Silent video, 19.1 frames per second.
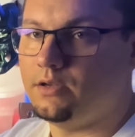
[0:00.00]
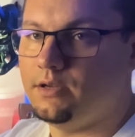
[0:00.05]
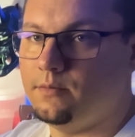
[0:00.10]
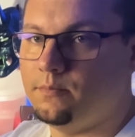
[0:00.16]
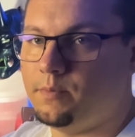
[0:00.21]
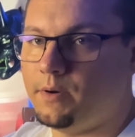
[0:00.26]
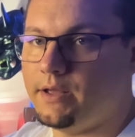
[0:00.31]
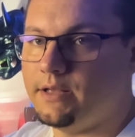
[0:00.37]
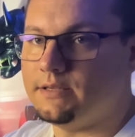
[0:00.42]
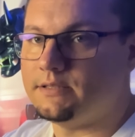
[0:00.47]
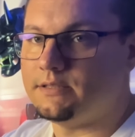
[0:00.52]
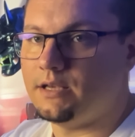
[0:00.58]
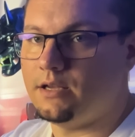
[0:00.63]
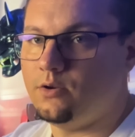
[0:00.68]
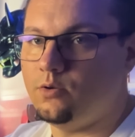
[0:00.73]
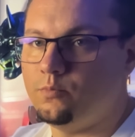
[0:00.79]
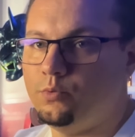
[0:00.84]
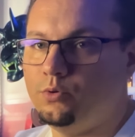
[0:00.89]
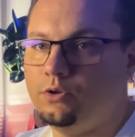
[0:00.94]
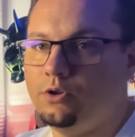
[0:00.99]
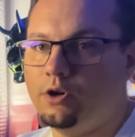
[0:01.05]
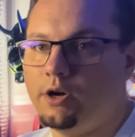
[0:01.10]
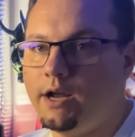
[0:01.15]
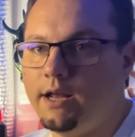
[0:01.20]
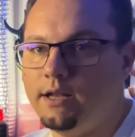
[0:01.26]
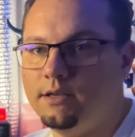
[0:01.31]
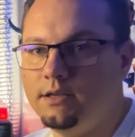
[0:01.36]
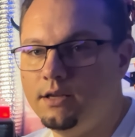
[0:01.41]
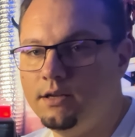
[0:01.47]
in place and you put your
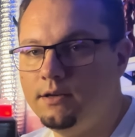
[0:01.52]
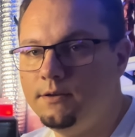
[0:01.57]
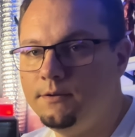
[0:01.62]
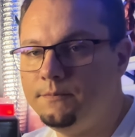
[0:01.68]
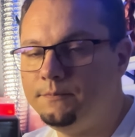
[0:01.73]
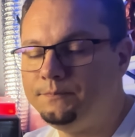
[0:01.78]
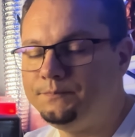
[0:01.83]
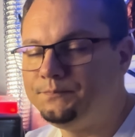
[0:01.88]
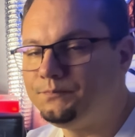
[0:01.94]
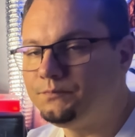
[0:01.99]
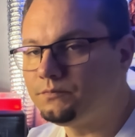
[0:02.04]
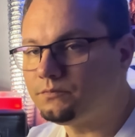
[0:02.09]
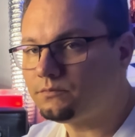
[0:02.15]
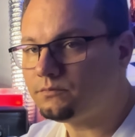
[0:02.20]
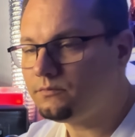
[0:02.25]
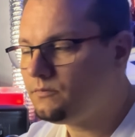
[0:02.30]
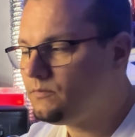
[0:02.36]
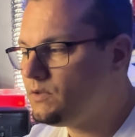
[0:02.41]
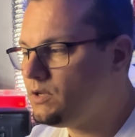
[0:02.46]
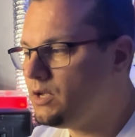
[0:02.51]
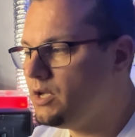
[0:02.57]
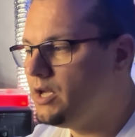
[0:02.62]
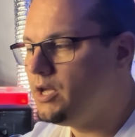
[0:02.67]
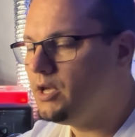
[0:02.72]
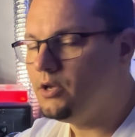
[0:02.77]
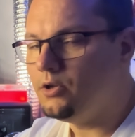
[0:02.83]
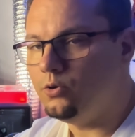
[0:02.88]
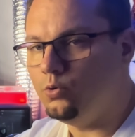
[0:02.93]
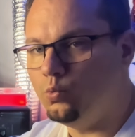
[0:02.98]
hand in,
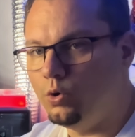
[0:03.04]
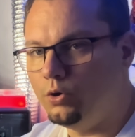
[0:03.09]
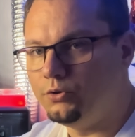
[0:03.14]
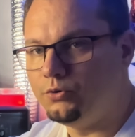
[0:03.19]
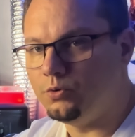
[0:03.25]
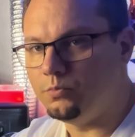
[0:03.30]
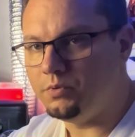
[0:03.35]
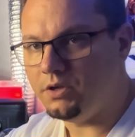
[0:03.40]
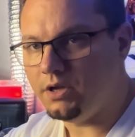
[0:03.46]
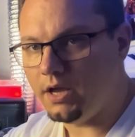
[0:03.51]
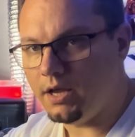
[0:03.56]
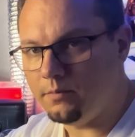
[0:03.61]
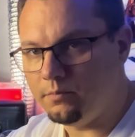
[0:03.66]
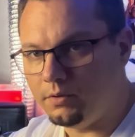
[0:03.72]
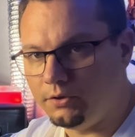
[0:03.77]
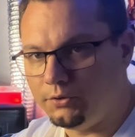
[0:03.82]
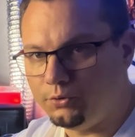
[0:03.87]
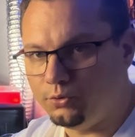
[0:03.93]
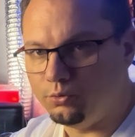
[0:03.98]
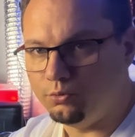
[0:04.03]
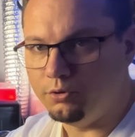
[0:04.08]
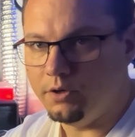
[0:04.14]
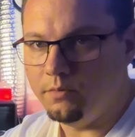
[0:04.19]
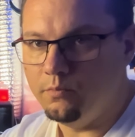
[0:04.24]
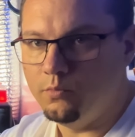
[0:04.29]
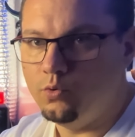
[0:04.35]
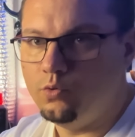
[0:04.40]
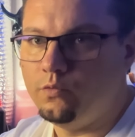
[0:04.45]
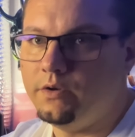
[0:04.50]
you want to be able to
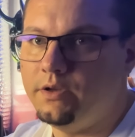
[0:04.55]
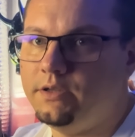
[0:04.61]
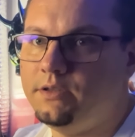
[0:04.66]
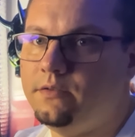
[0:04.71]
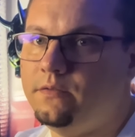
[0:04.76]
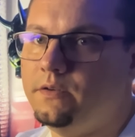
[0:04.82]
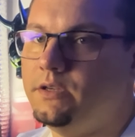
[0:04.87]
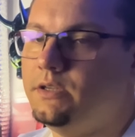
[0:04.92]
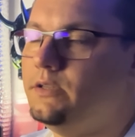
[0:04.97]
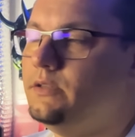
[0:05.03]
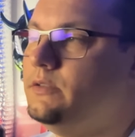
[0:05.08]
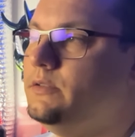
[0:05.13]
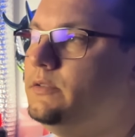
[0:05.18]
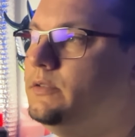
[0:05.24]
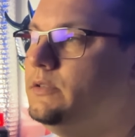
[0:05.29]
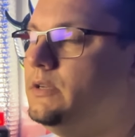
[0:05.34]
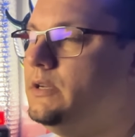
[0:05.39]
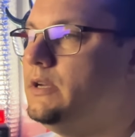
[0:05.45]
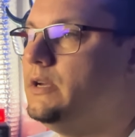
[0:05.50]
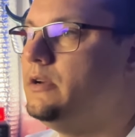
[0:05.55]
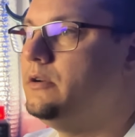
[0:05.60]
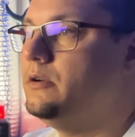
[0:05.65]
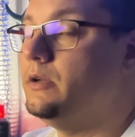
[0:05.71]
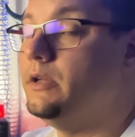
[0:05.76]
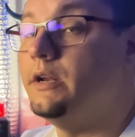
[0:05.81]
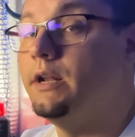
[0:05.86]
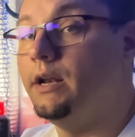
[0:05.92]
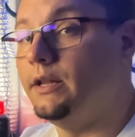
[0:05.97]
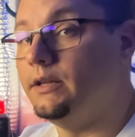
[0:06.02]
remove it with
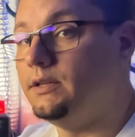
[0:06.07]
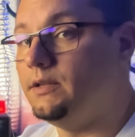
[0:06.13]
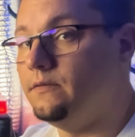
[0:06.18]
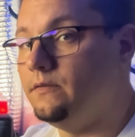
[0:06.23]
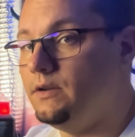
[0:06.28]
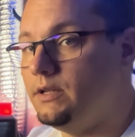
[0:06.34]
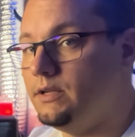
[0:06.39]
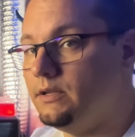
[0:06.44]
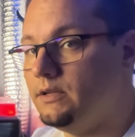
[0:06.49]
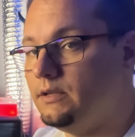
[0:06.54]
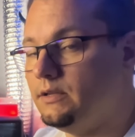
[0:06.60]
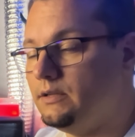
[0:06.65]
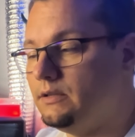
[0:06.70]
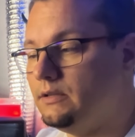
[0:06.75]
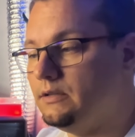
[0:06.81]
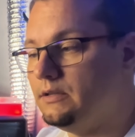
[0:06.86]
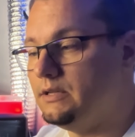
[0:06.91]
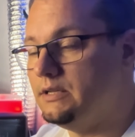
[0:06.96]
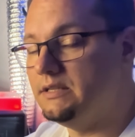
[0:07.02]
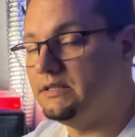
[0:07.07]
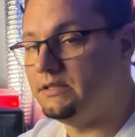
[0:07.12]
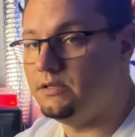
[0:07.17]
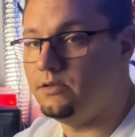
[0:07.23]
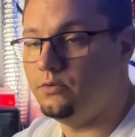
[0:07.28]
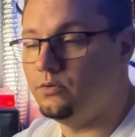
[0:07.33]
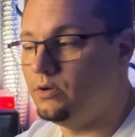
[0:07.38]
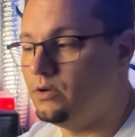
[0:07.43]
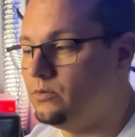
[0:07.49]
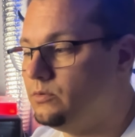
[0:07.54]
relatively easy,
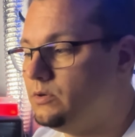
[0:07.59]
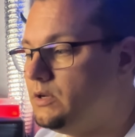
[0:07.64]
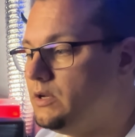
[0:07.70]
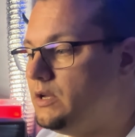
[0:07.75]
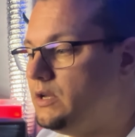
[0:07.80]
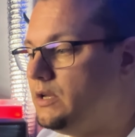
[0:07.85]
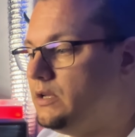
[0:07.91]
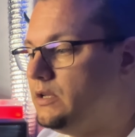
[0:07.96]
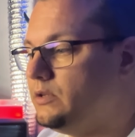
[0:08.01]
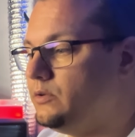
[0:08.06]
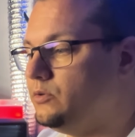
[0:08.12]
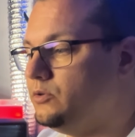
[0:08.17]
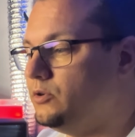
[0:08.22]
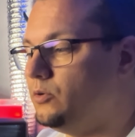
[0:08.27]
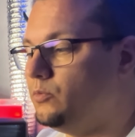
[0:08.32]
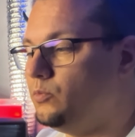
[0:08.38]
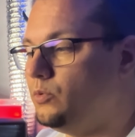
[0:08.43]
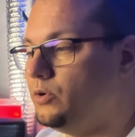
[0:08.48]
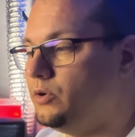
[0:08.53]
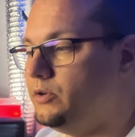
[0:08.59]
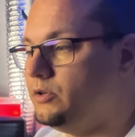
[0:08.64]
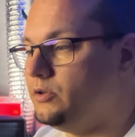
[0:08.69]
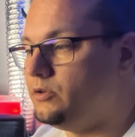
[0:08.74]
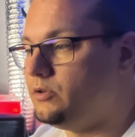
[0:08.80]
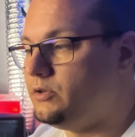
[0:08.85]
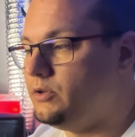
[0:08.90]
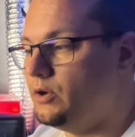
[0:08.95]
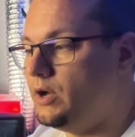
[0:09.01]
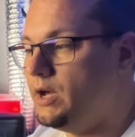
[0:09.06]
you know. You don't want
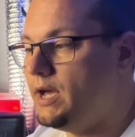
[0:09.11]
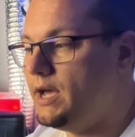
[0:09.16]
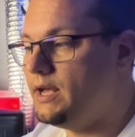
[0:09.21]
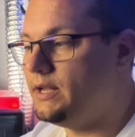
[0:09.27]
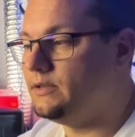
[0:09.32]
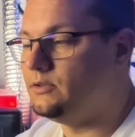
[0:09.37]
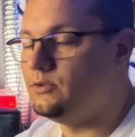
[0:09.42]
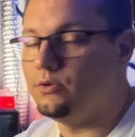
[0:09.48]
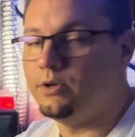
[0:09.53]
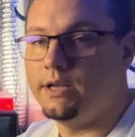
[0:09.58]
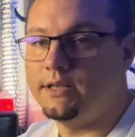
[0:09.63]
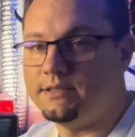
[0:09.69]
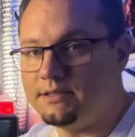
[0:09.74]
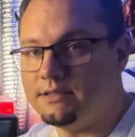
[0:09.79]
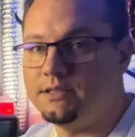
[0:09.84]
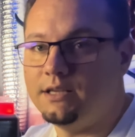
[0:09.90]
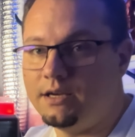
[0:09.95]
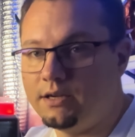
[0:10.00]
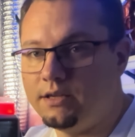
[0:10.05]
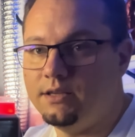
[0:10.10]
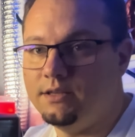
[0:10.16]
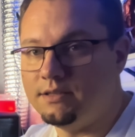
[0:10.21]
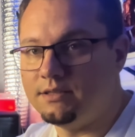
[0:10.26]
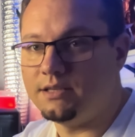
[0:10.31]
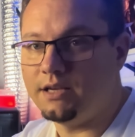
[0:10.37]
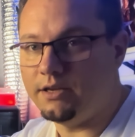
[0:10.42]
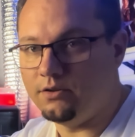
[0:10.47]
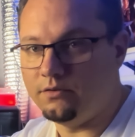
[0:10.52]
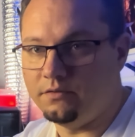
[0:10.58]
your hand to get stuck
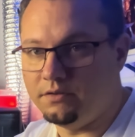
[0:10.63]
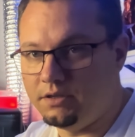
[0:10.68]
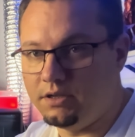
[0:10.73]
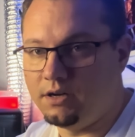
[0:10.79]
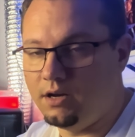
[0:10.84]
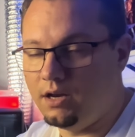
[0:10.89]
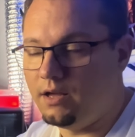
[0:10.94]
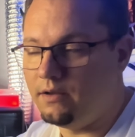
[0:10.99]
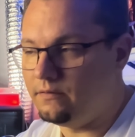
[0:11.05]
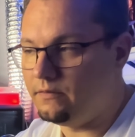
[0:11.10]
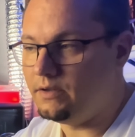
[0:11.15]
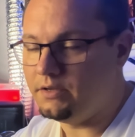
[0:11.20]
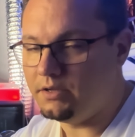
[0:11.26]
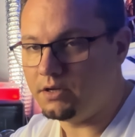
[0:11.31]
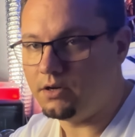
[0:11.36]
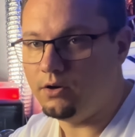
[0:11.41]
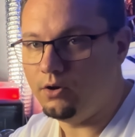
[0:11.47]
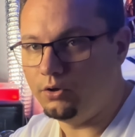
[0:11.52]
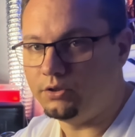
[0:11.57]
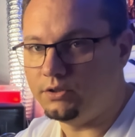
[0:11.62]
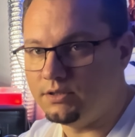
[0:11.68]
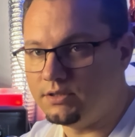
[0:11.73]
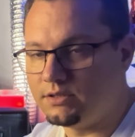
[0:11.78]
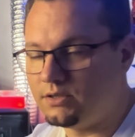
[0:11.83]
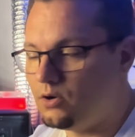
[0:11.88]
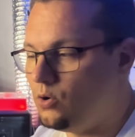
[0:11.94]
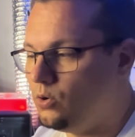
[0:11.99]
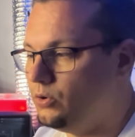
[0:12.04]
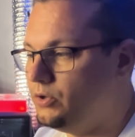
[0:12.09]
inside of the glove and the cloth
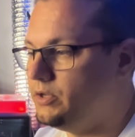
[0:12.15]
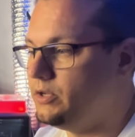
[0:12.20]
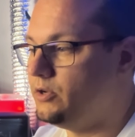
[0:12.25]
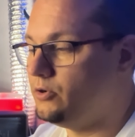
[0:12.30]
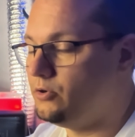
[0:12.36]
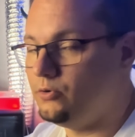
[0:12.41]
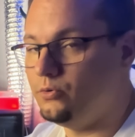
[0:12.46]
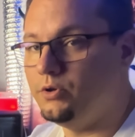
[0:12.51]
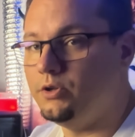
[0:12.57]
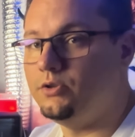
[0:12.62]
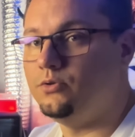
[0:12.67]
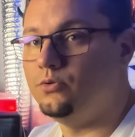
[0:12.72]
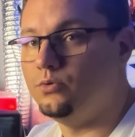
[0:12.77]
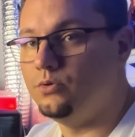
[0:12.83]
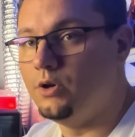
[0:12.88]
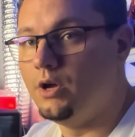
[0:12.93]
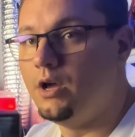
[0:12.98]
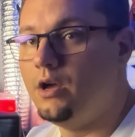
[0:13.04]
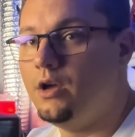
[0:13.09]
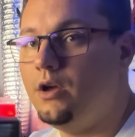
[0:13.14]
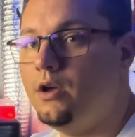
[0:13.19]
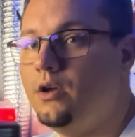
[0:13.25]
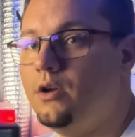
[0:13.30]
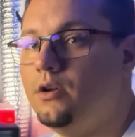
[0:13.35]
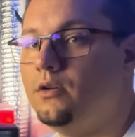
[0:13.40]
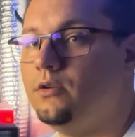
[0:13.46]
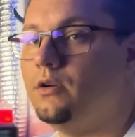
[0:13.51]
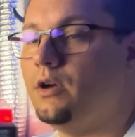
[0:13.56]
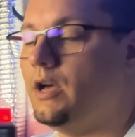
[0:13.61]
is holding you. You need to,
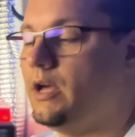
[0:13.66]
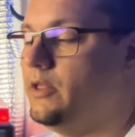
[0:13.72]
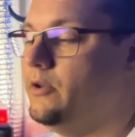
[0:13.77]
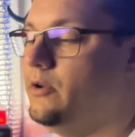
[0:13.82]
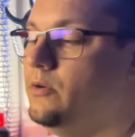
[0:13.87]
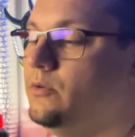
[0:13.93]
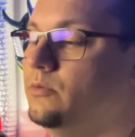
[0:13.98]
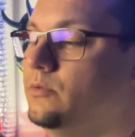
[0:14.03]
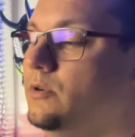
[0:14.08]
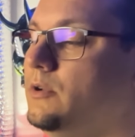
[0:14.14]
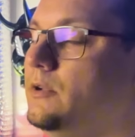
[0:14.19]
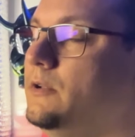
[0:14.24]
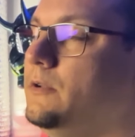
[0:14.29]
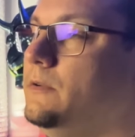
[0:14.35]
I don't know,